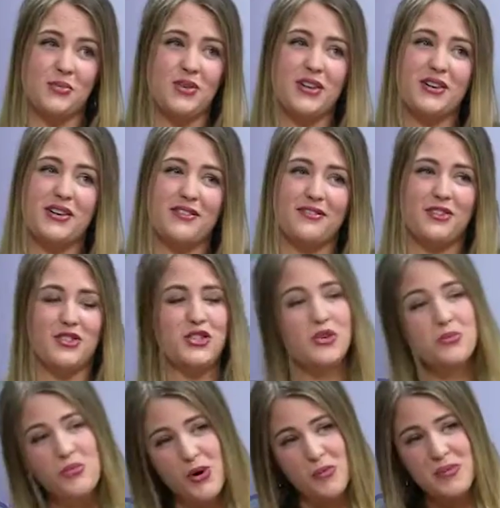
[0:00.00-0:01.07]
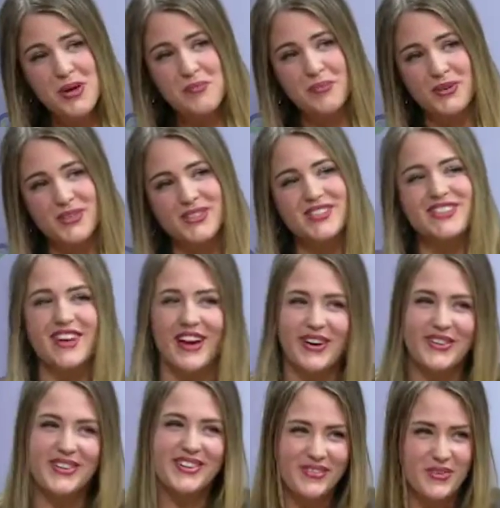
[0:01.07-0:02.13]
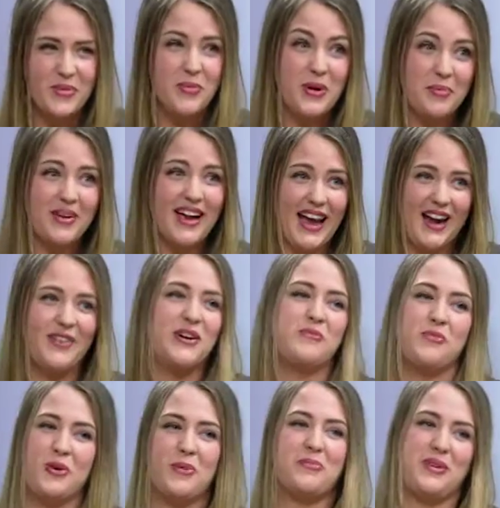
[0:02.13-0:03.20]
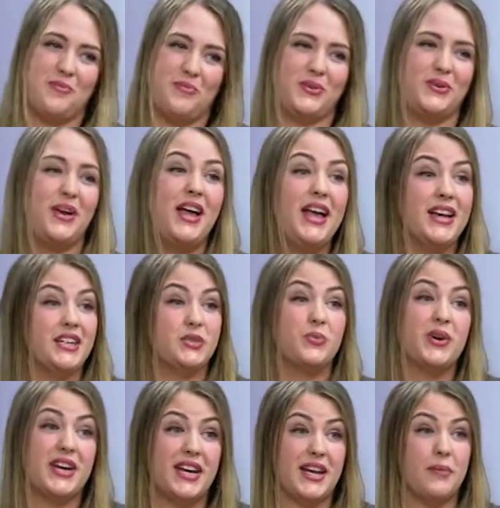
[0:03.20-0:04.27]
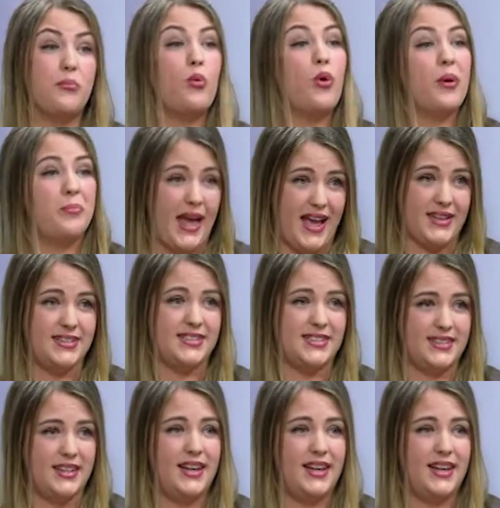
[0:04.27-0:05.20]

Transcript: we're looking for 2 more people, so we will be hiring more people because we're getting more beds.